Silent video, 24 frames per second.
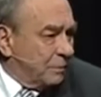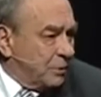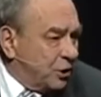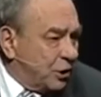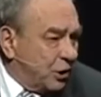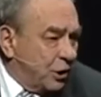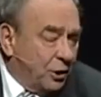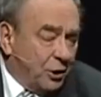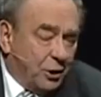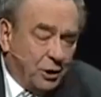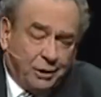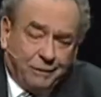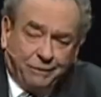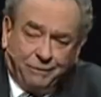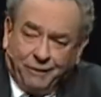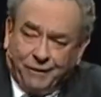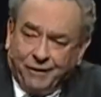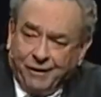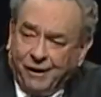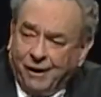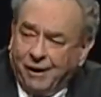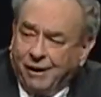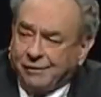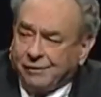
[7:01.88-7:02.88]
obscure
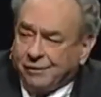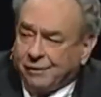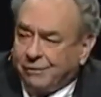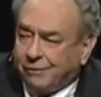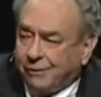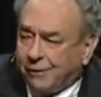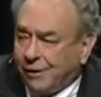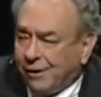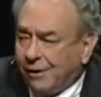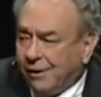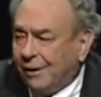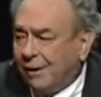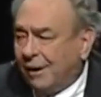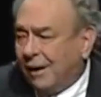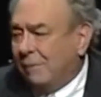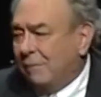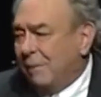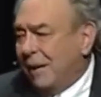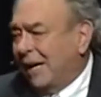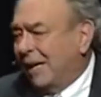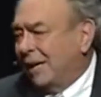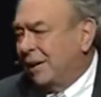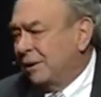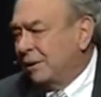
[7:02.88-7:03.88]
philosopher
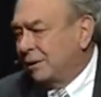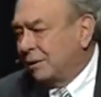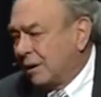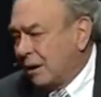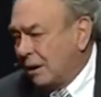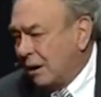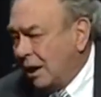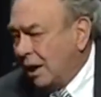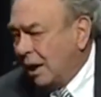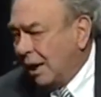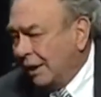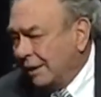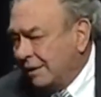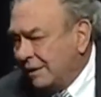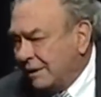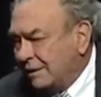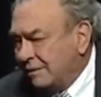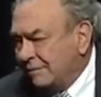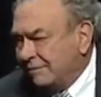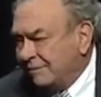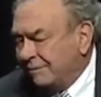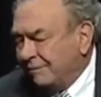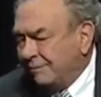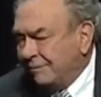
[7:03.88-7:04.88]
Immanuel Kant
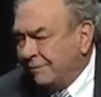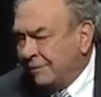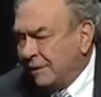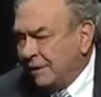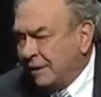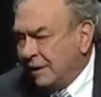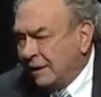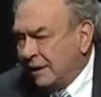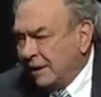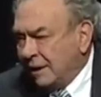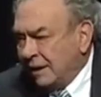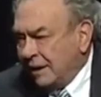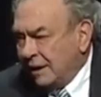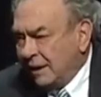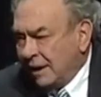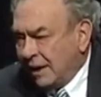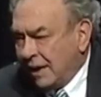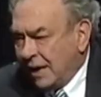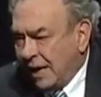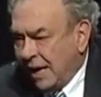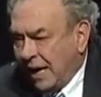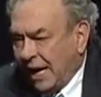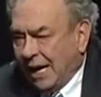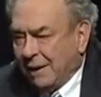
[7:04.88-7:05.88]

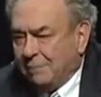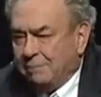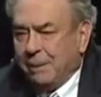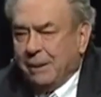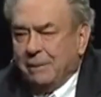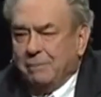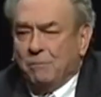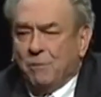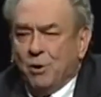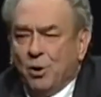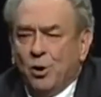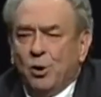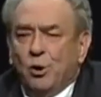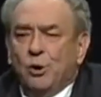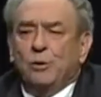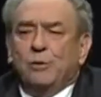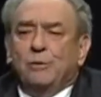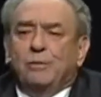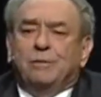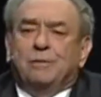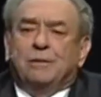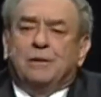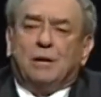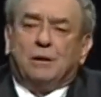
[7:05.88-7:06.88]
had been
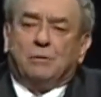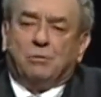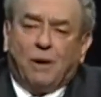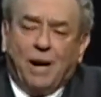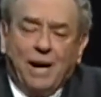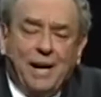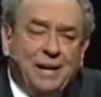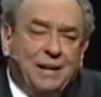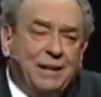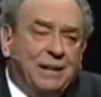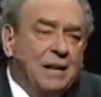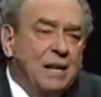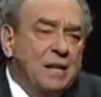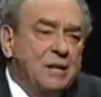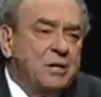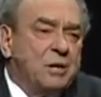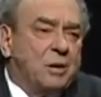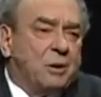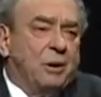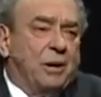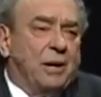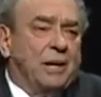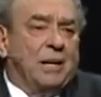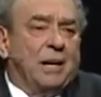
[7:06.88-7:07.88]
moved to write this
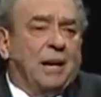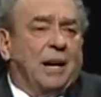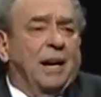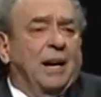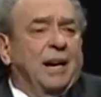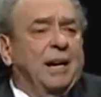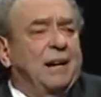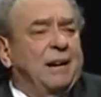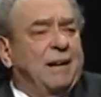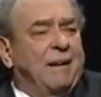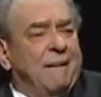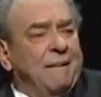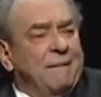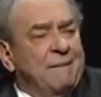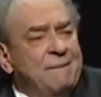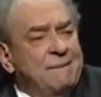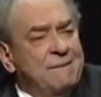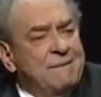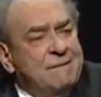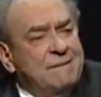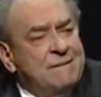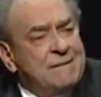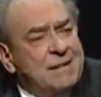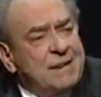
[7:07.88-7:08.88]
critique
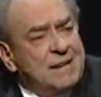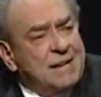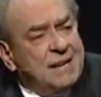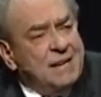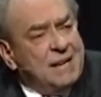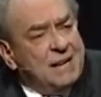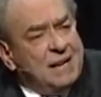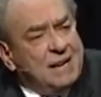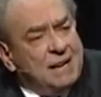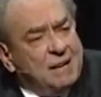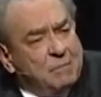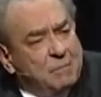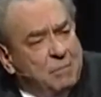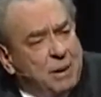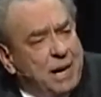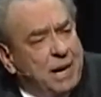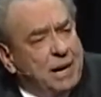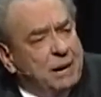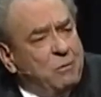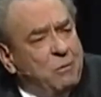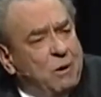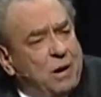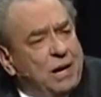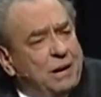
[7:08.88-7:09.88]

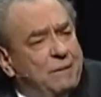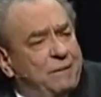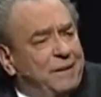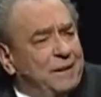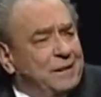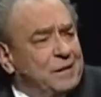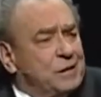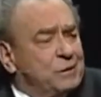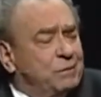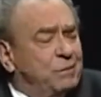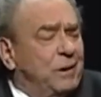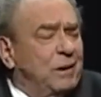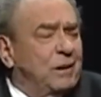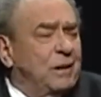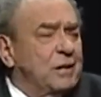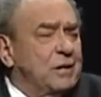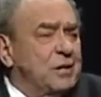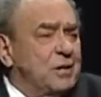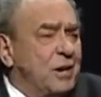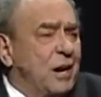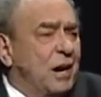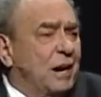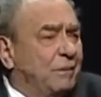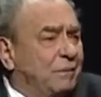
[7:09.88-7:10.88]
by one of his
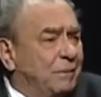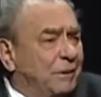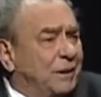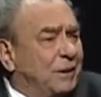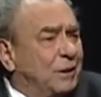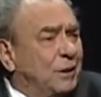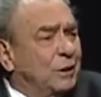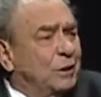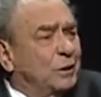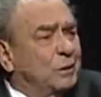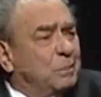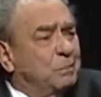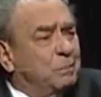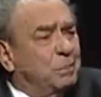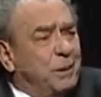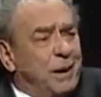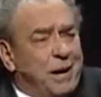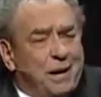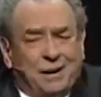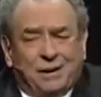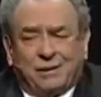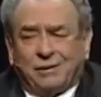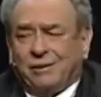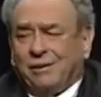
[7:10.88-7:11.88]
philosophical
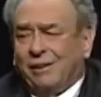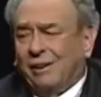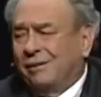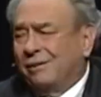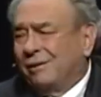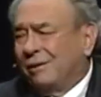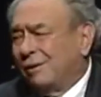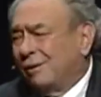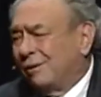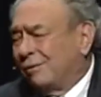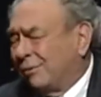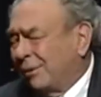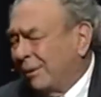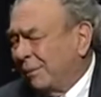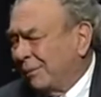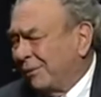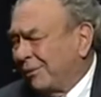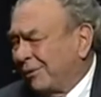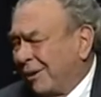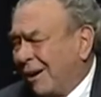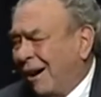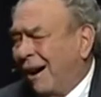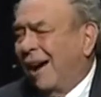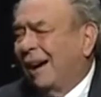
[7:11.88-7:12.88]
predecessors from
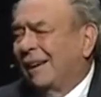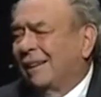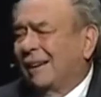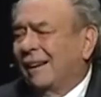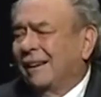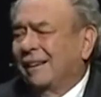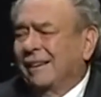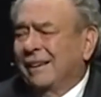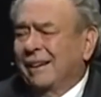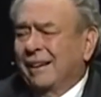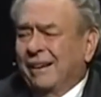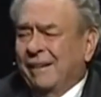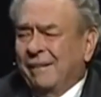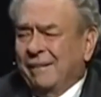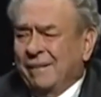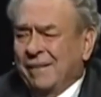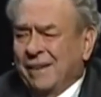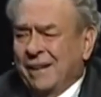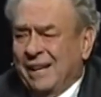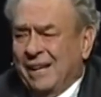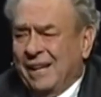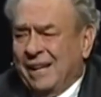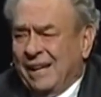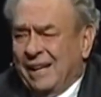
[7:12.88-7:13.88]
Scotland,
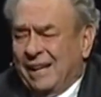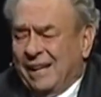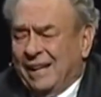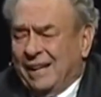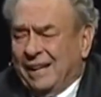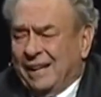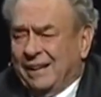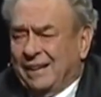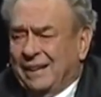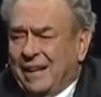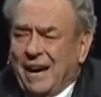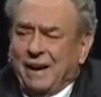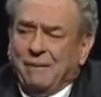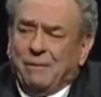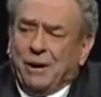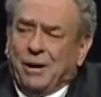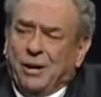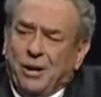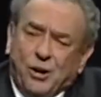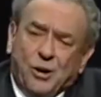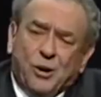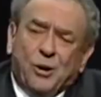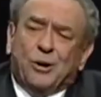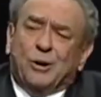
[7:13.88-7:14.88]

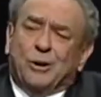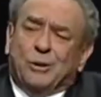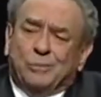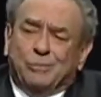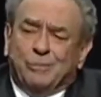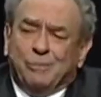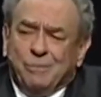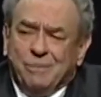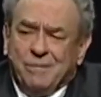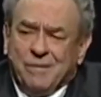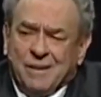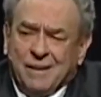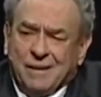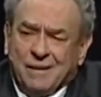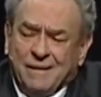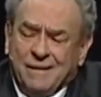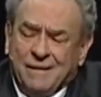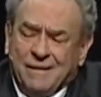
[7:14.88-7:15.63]
David Hume,